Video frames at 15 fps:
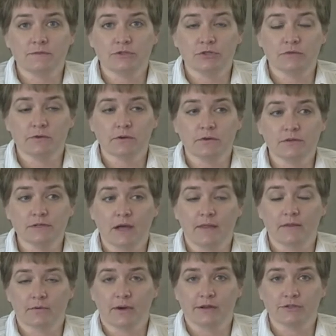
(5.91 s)
Juveniles on
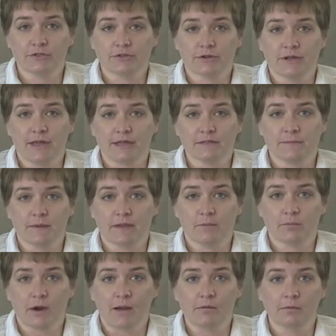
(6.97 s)
the registry has been
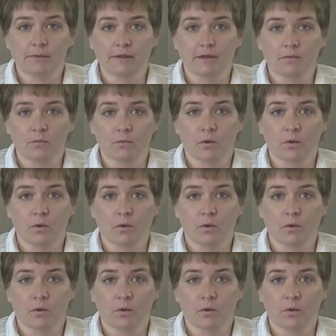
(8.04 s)
probably